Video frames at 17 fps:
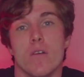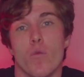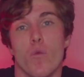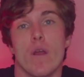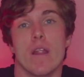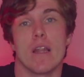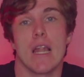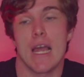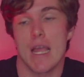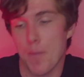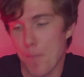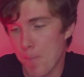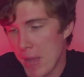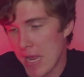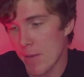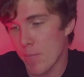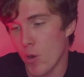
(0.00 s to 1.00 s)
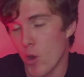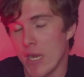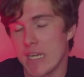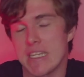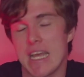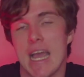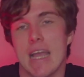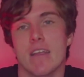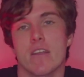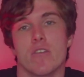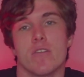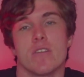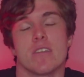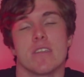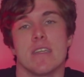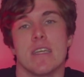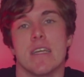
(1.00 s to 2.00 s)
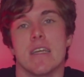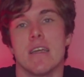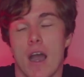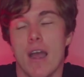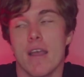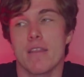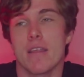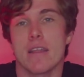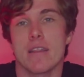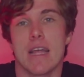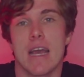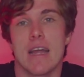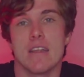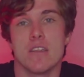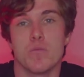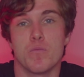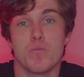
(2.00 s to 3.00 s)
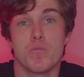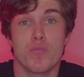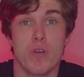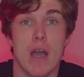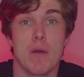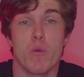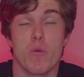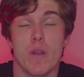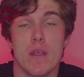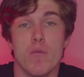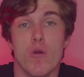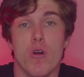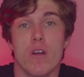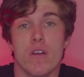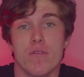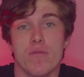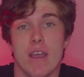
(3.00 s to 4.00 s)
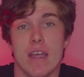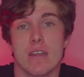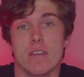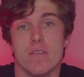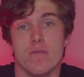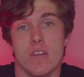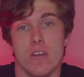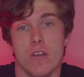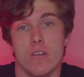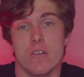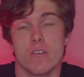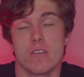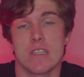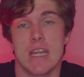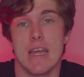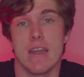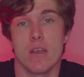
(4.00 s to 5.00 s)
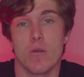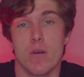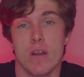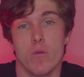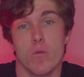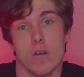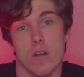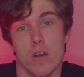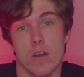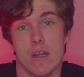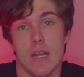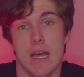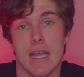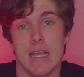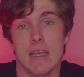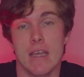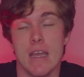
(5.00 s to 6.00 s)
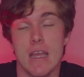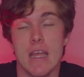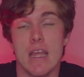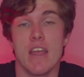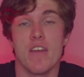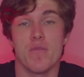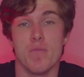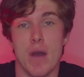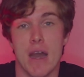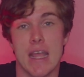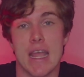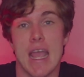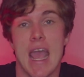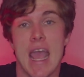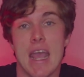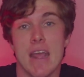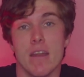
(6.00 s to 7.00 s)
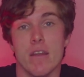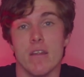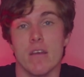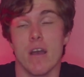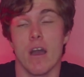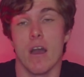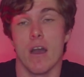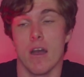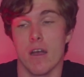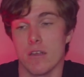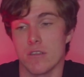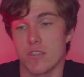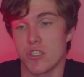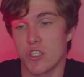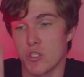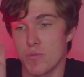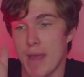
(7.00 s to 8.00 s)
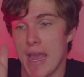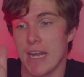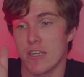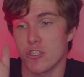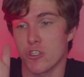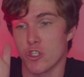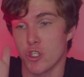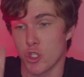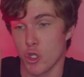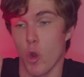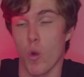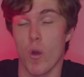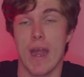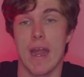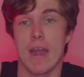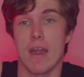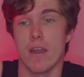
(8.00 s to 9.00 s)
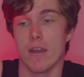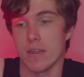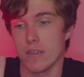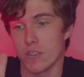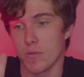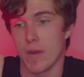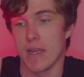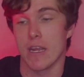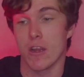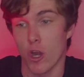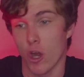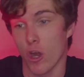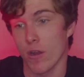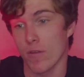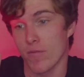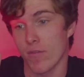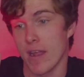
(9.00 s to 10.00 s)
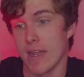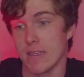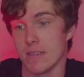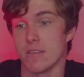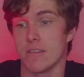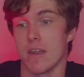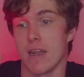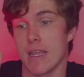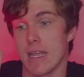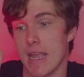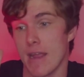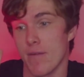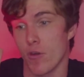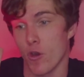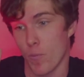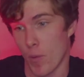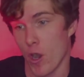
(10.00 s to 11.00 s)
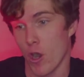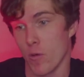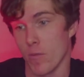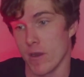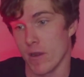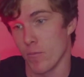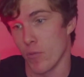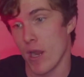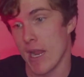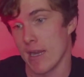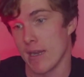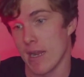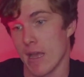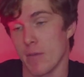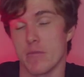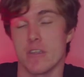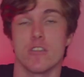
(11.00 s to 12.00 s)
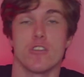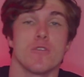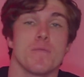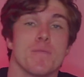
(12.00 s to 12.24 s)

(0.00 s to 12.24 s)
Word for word: with like pinpoint accuracy, I think that is probably more effective than understanding what it would look like if my head uh, smashed so hard into my girlfriend's that I gave her permanent brain damage.